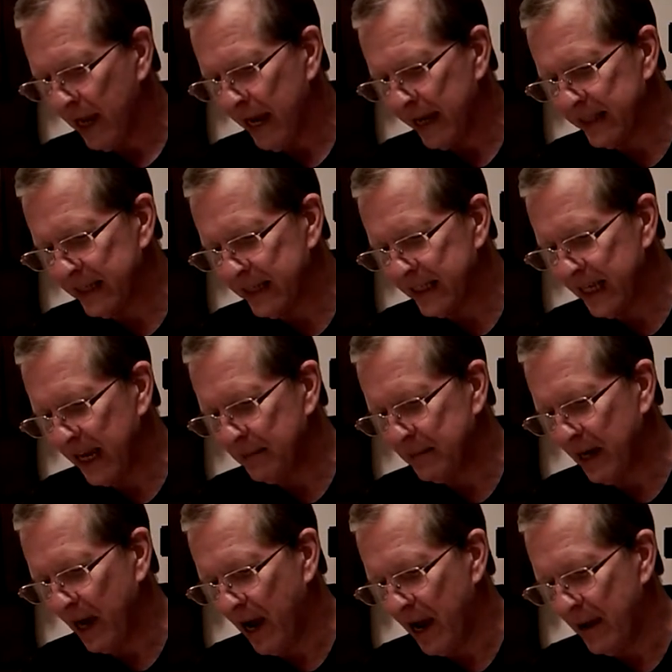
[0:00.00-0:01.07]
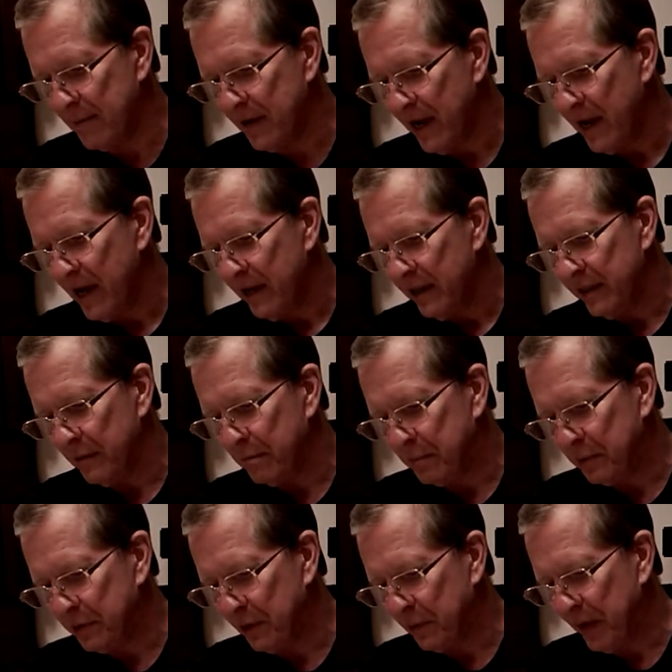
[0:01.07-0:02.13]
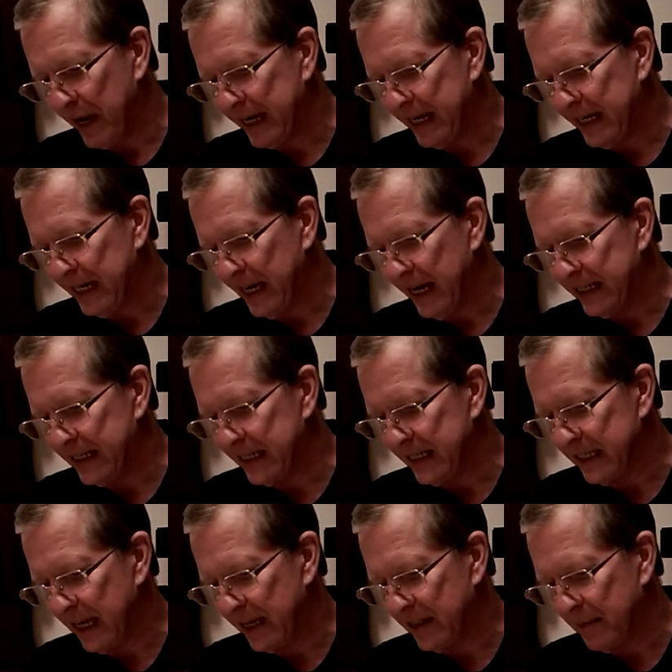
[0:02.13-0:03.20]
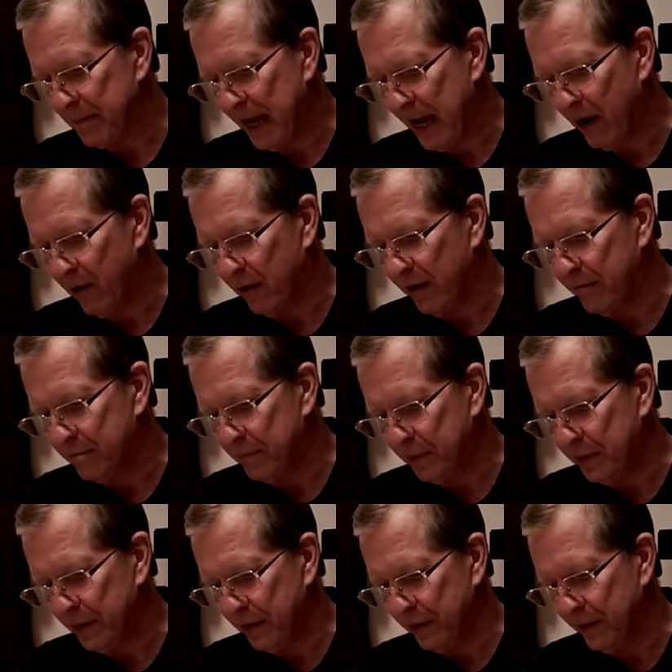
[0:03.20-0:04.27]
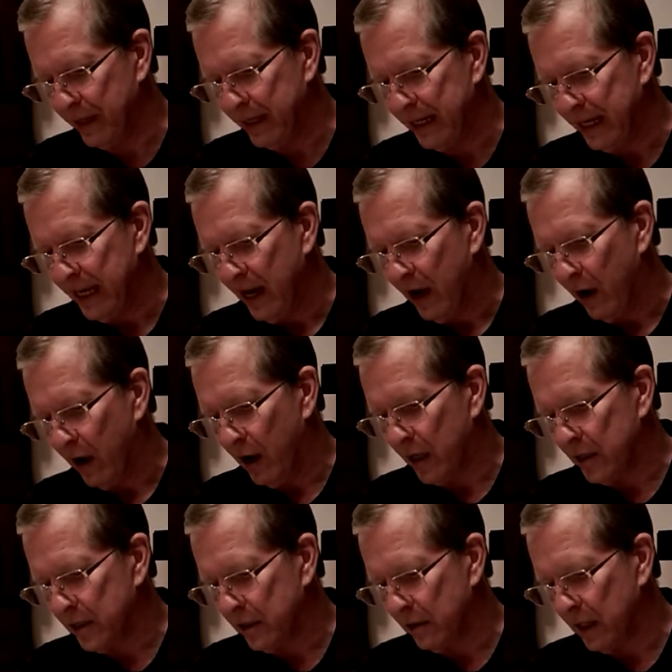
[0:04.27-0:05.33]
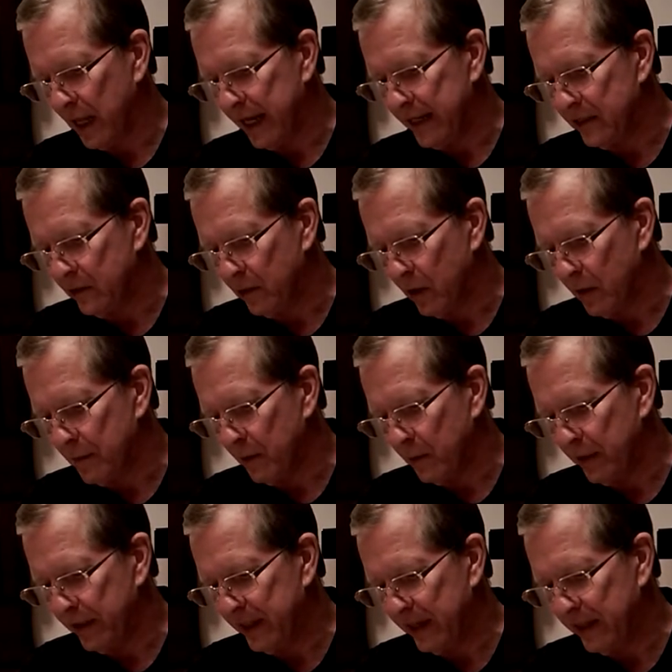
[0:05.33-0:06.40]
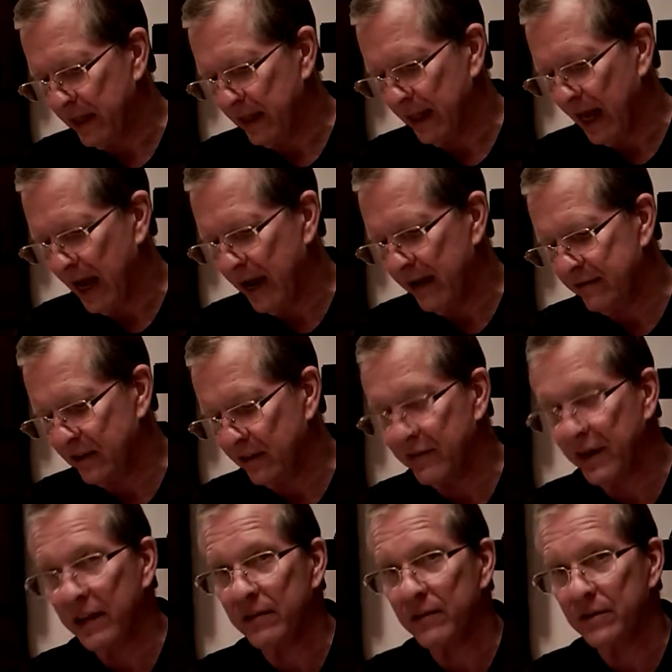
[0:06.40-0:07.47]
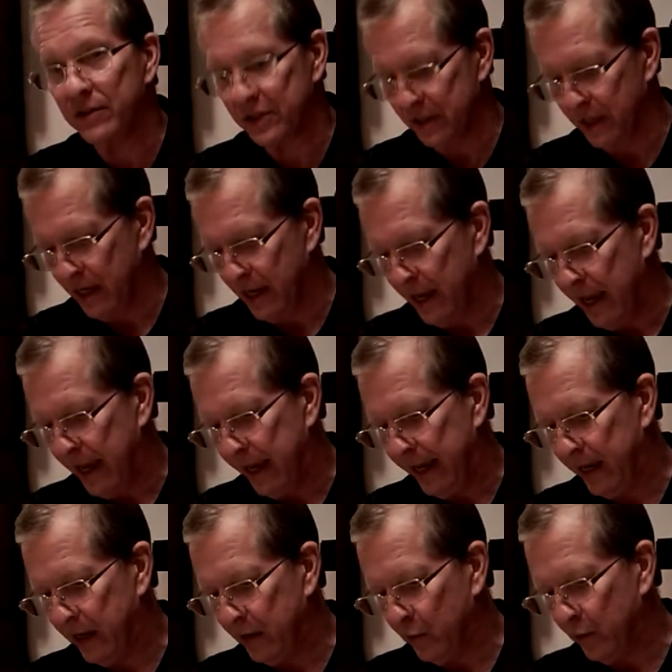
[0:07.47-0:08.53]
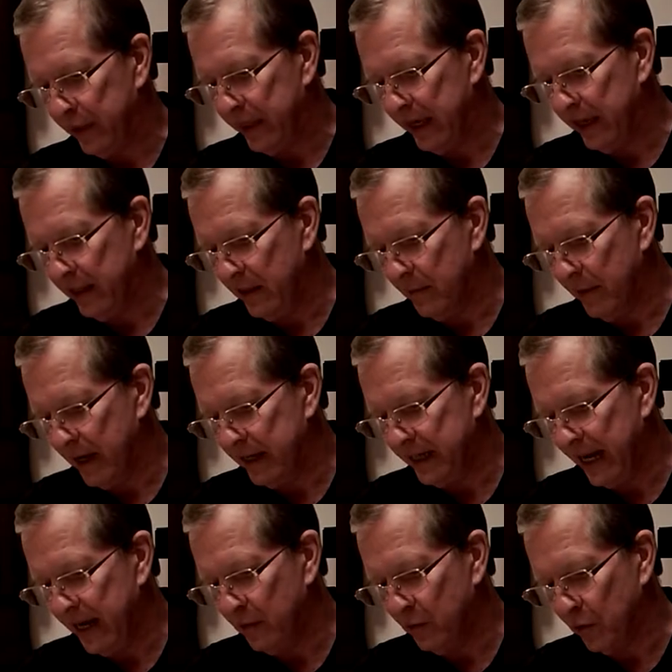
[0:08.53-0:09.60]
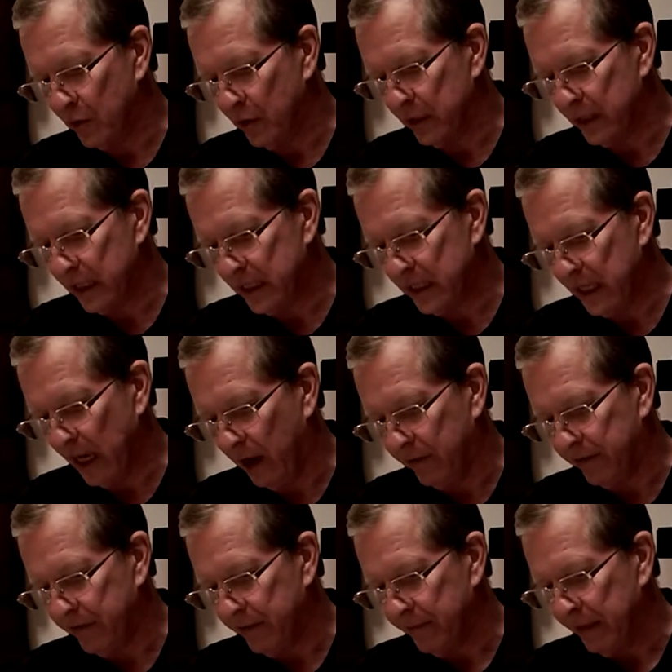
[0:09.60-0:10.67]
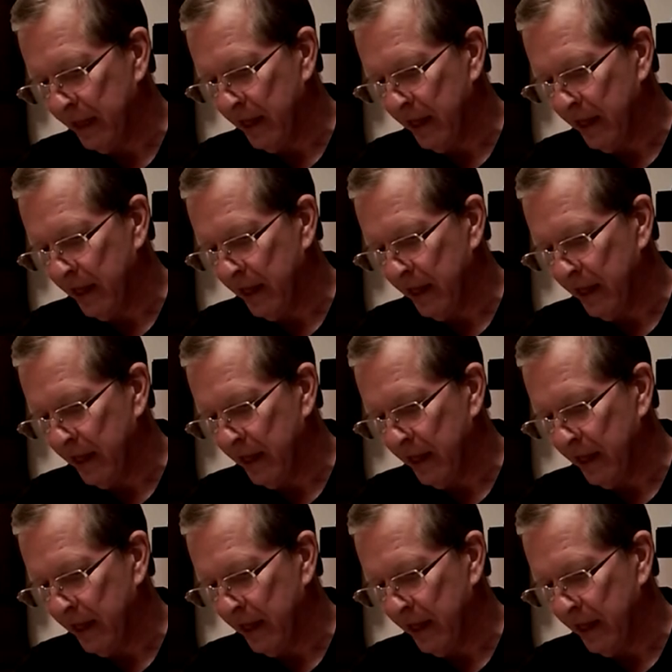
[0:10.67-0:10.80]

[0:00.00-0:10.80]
at the same time, the Buddha recognizes that the power of Buddhahood also lies dormant within the lives of others and within the mundane world itself.